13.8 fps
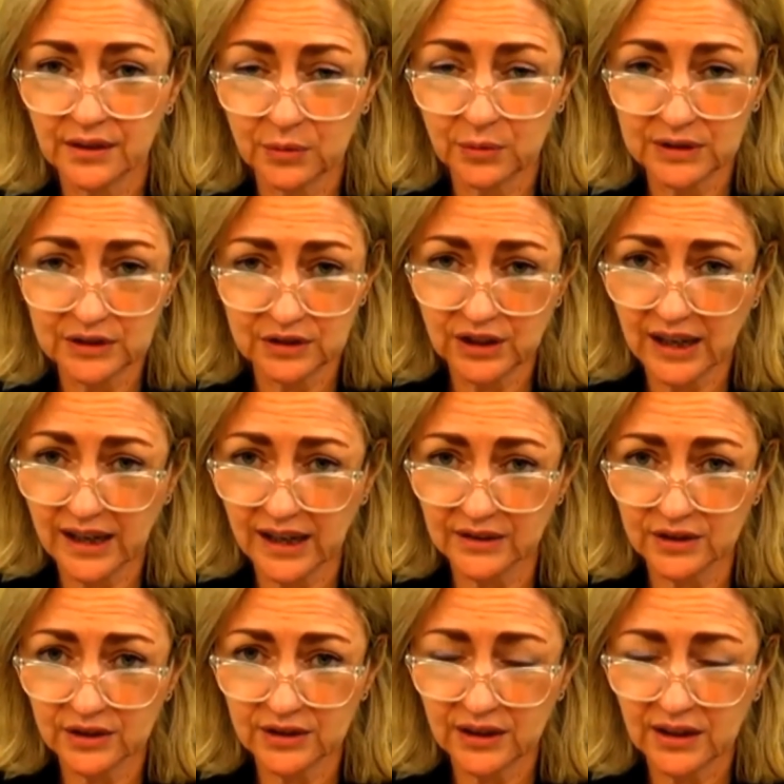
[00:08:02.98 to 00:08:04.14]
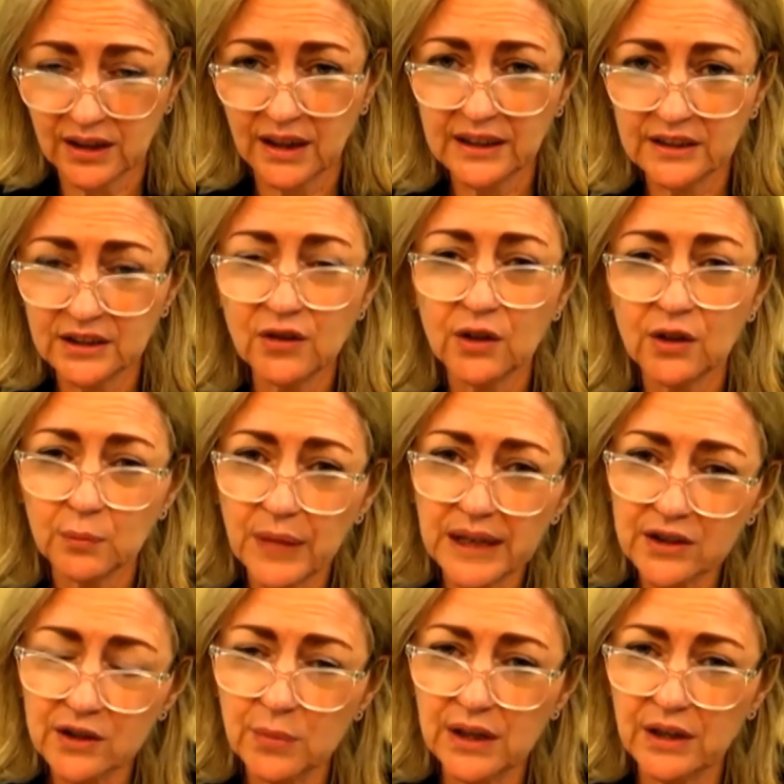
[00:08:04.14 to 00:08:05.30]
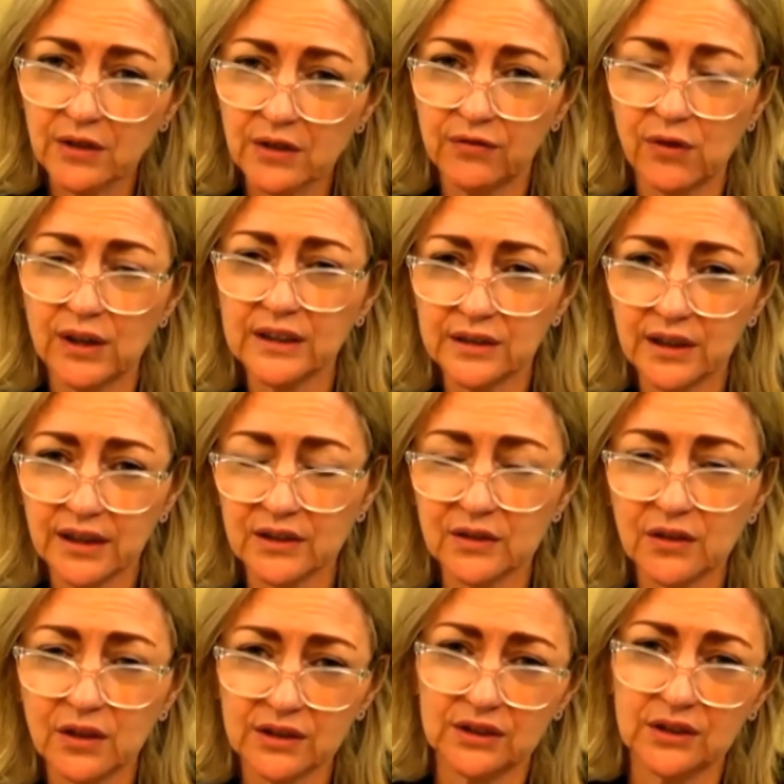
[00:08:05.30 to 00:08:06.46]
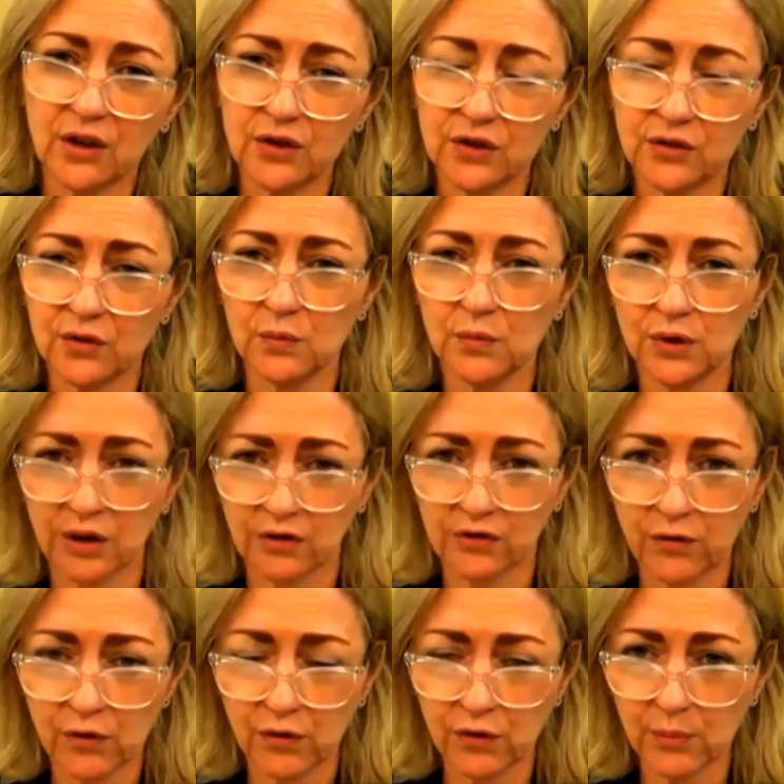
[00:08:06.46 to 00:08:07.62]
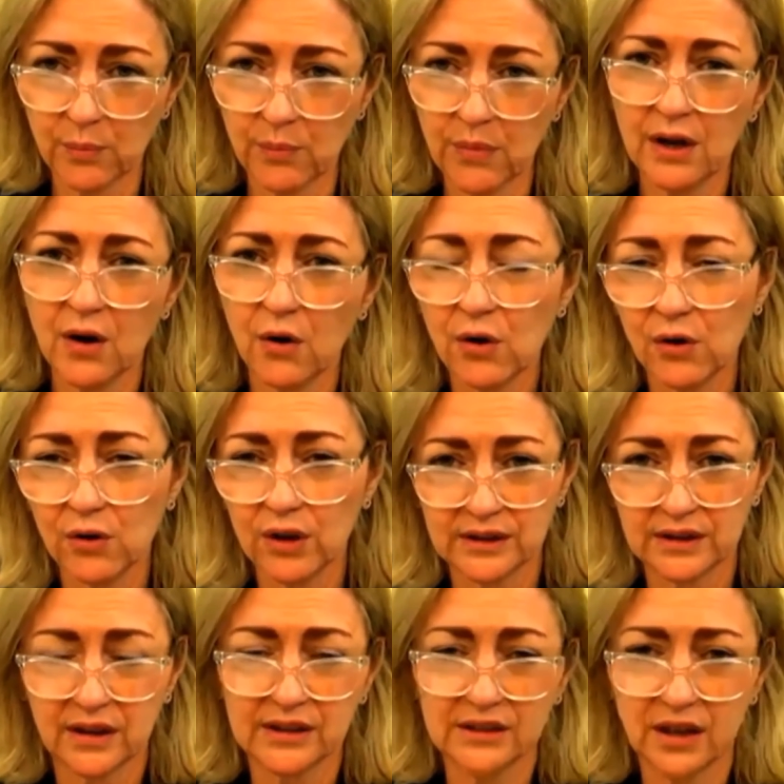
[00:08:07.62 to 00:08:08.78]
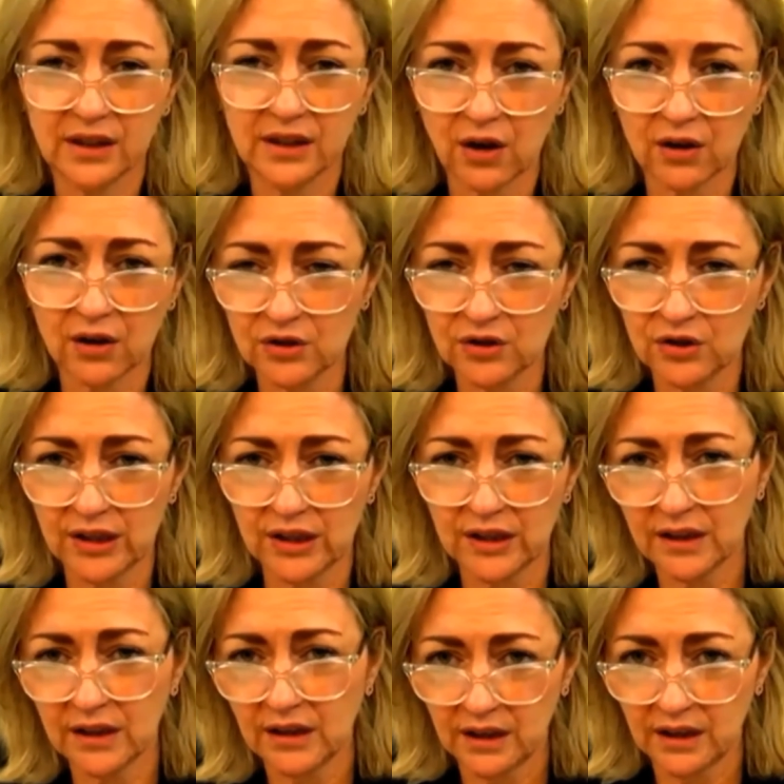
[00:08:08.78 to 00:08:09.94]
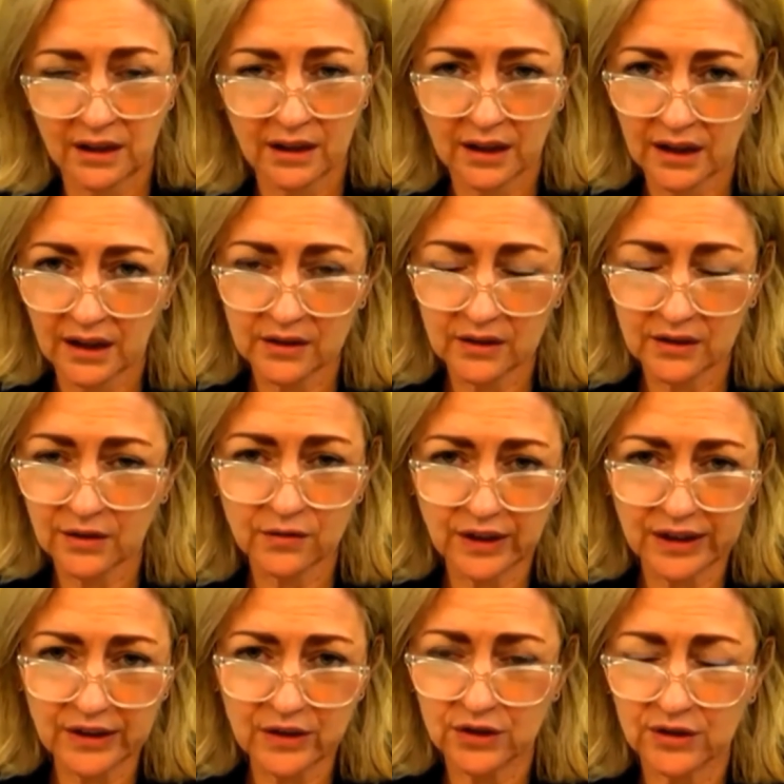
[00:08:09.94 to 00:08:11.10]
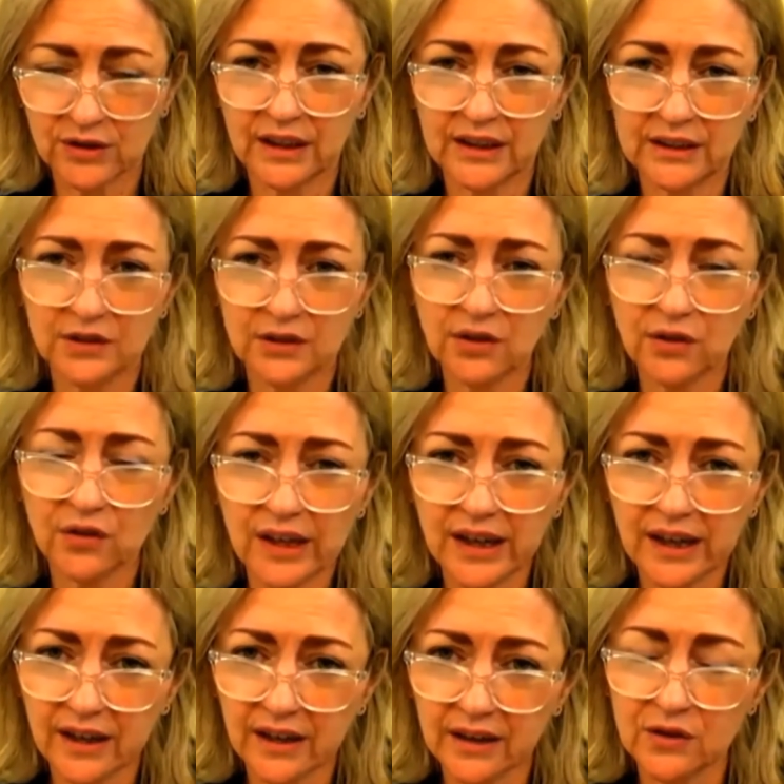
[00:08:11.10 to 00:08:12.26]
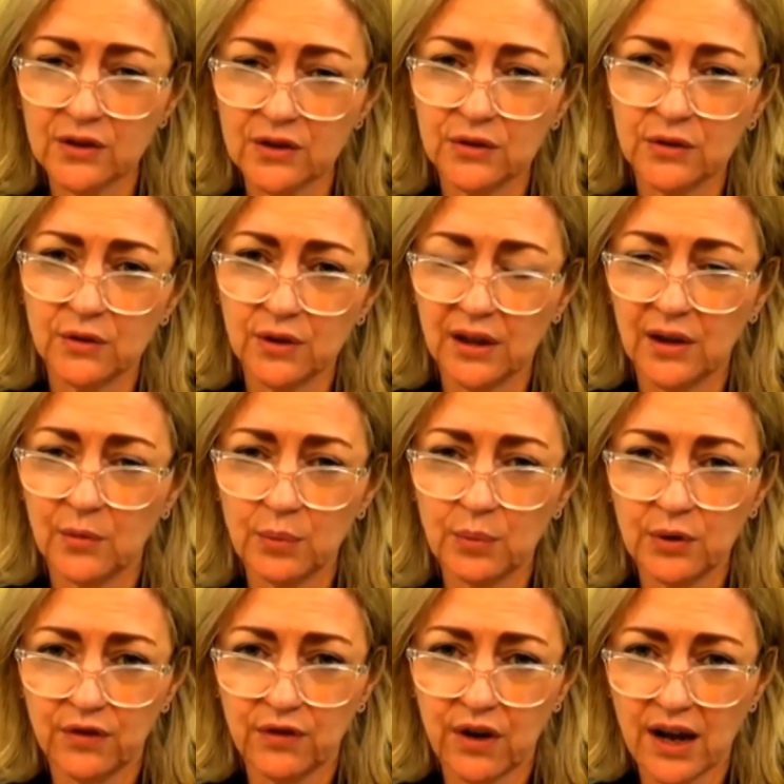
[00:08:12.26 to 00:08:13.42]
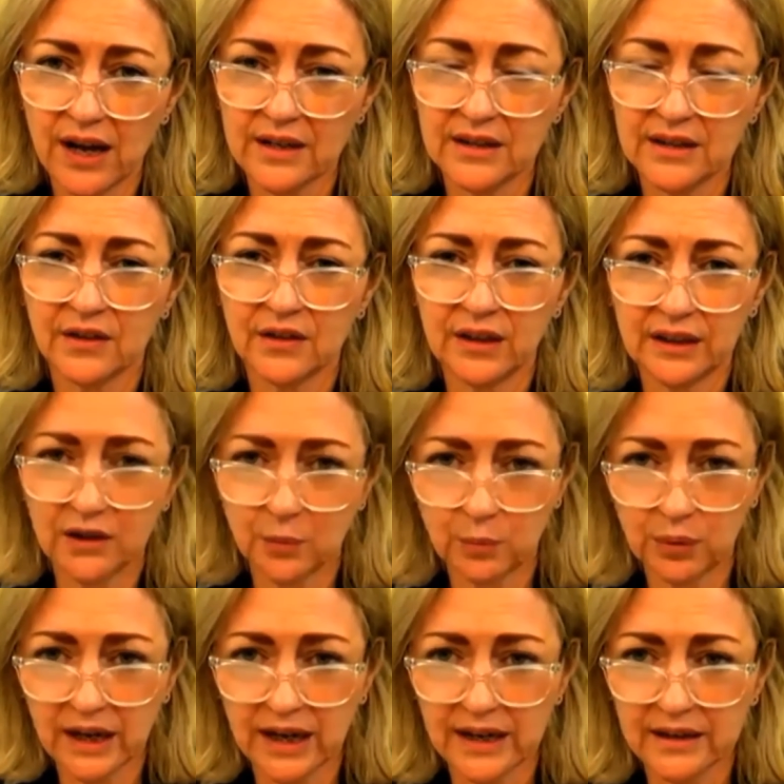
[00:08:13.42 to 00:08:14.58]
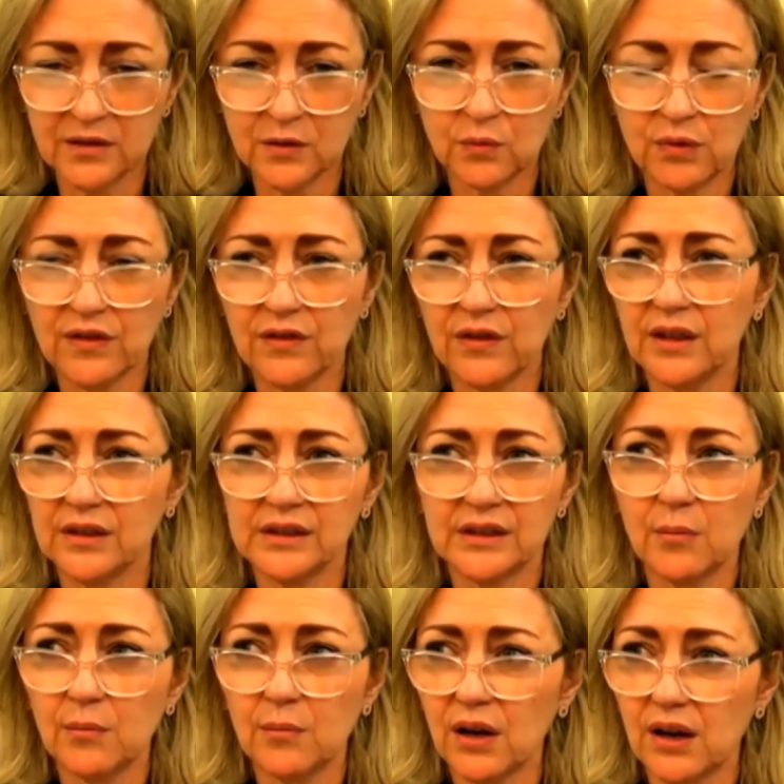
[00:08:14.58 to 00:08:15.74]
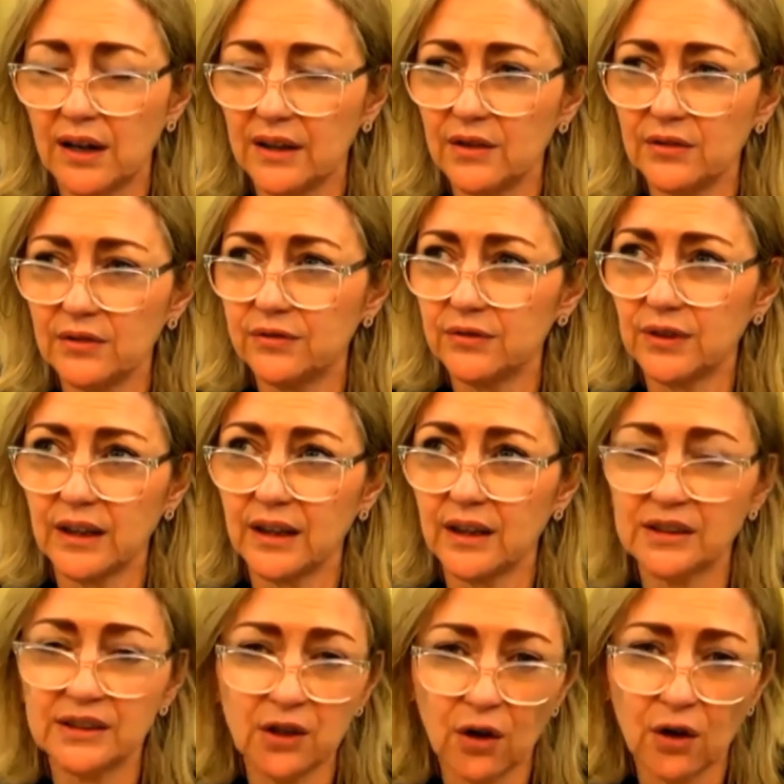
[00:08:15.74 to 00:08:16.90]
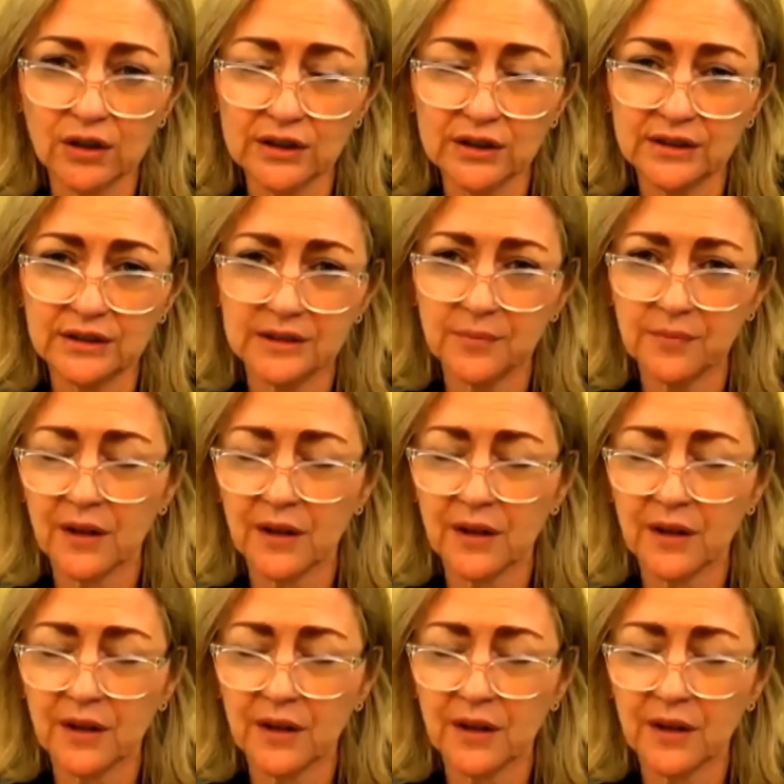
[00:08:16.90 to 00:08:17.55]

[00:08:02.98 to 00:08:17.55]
who is charged. It's not meant to be it's not a social work forum or a psychology convention. It's not there to provide the complainant with some kind of solace